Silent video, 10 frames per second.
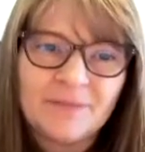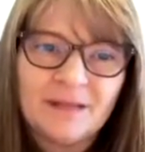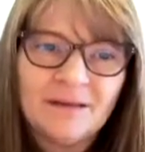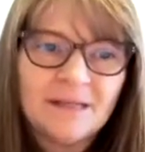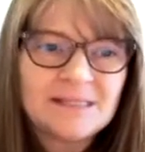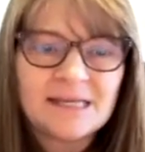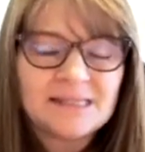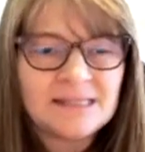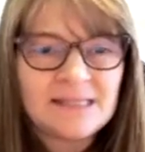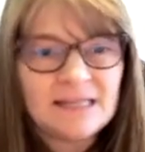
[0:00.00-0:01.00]

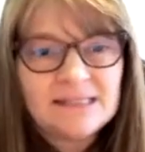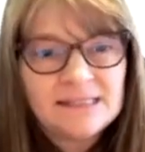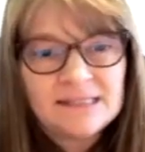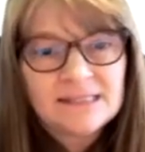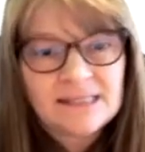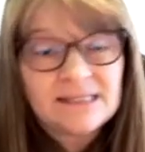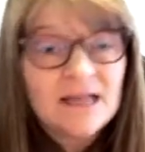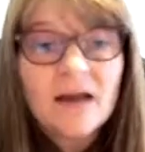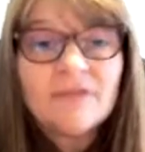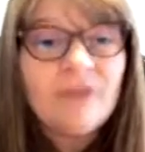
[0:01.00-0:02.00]
necessitate. It's
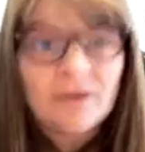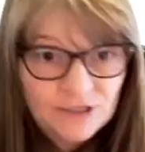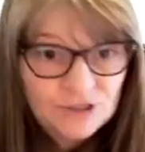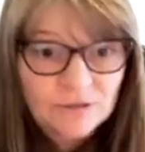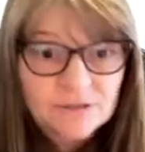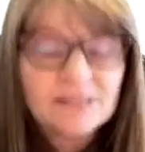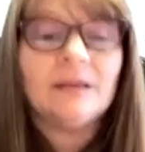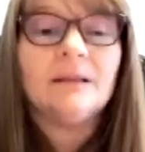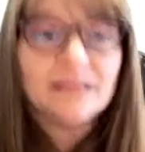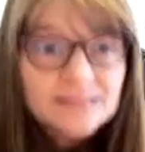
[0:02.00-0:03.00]
not a foundational
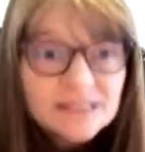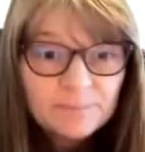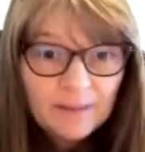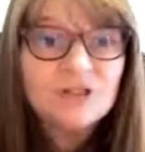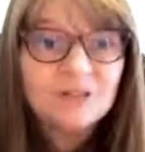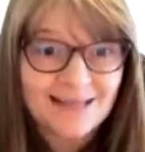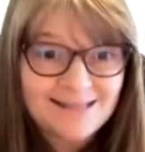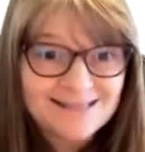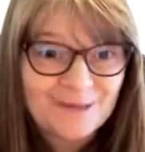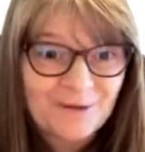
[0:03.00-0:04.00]
skill. It's a
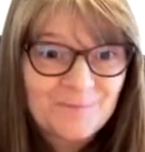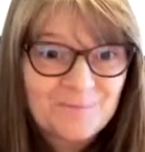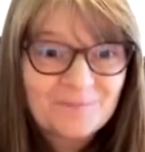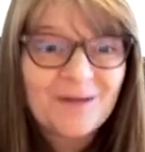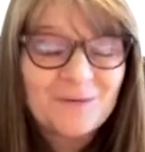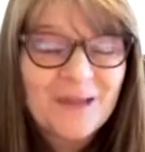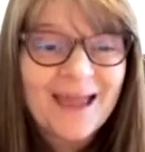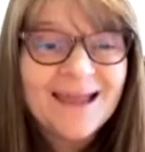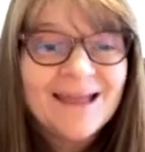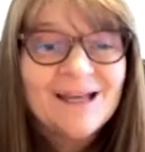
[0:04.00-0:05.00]
specialized skill.
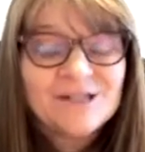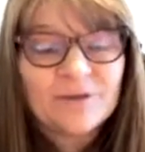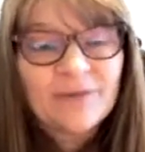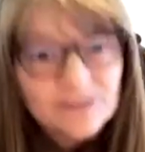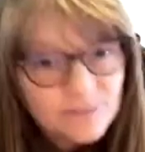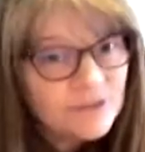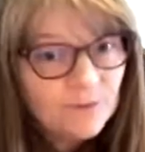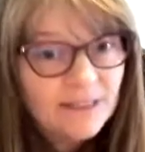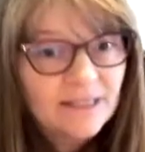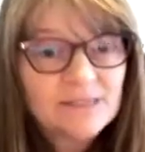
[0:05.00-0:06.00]
Okay, so that's what you
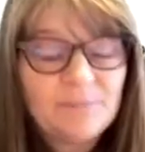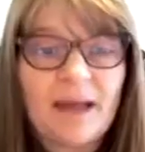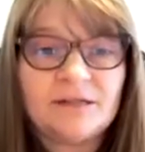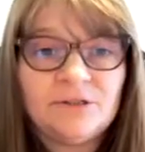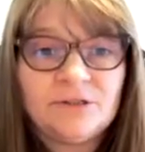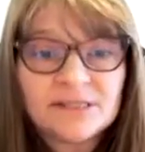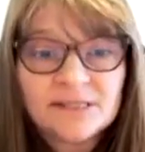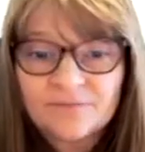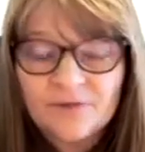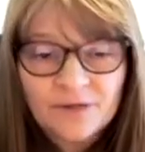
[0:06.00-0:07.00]
can expect. This
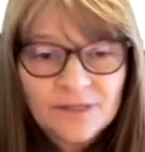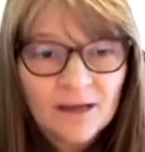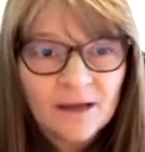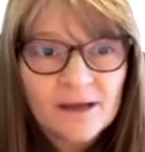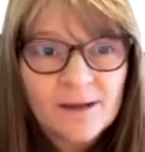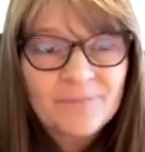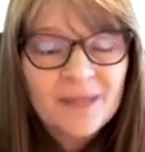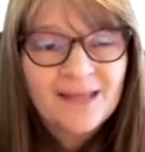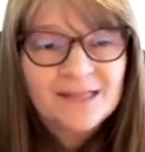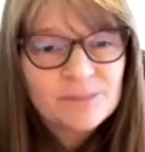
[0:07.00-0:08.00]
is a very
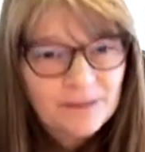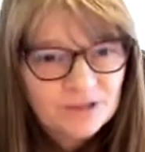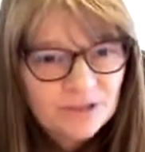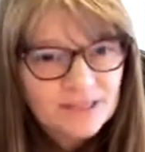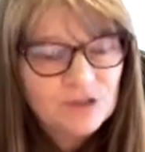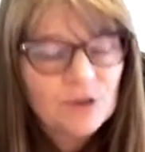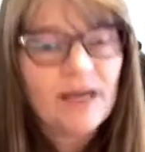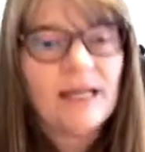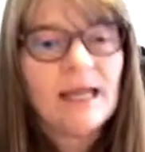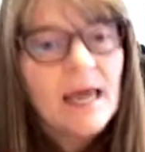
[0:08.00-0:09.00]
specialized
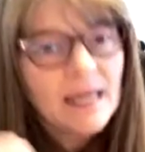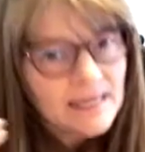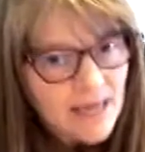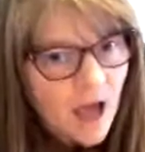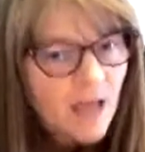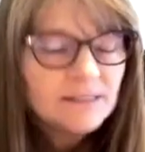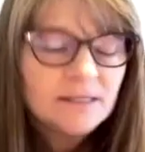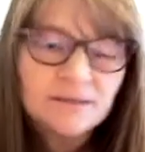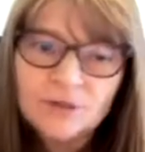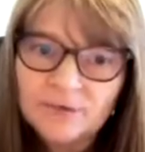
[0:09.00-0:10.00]
training, not to
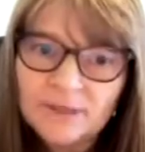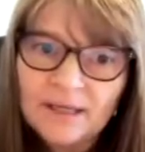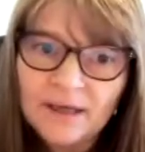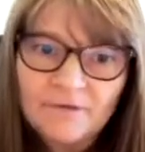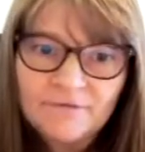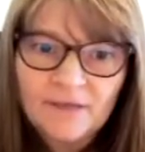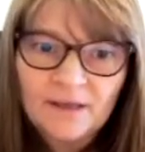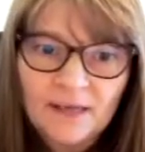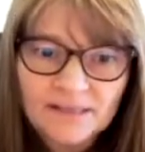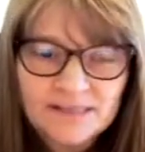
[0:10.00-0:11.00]
the degree of
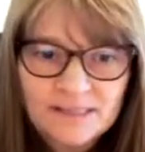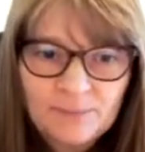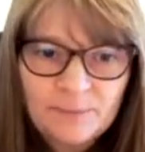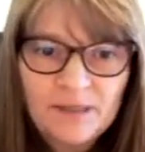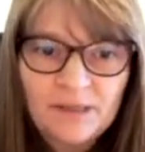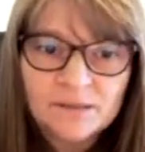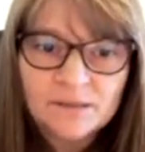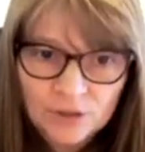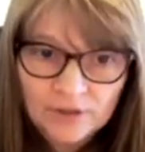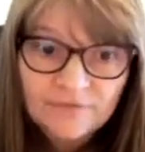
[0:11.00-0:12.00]
the STTP
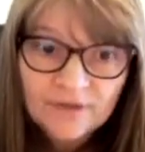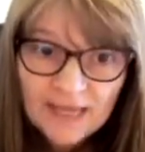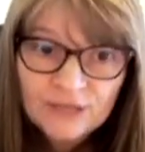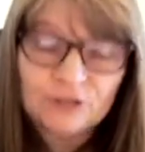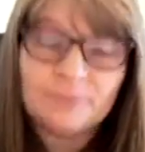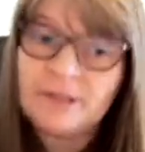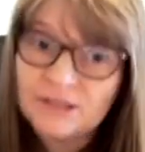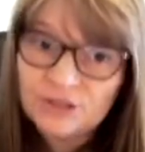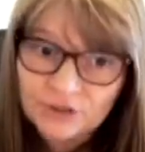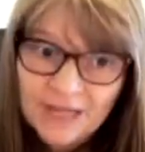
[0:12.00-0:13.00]
certification,
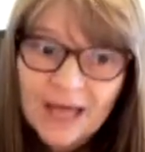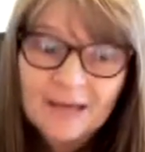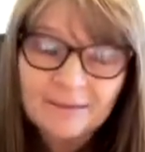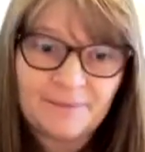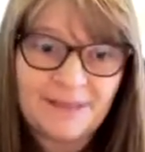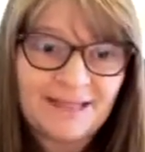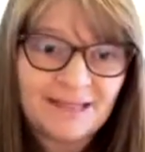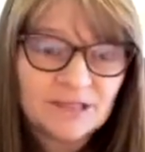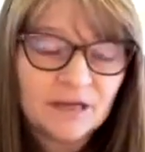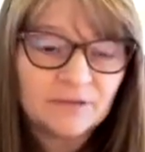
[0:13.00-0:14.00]
because you're not
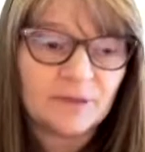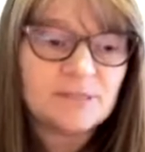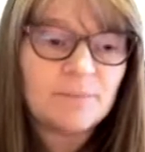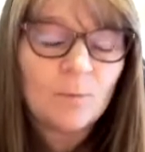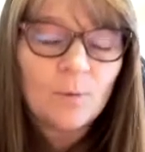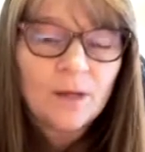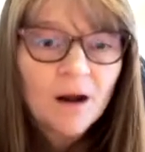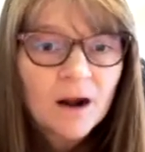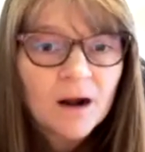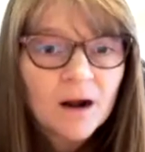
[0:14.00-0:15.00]
eliminating tongue thrust, but we
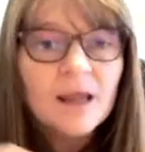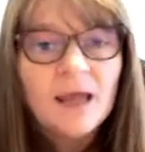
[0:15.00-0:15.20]
are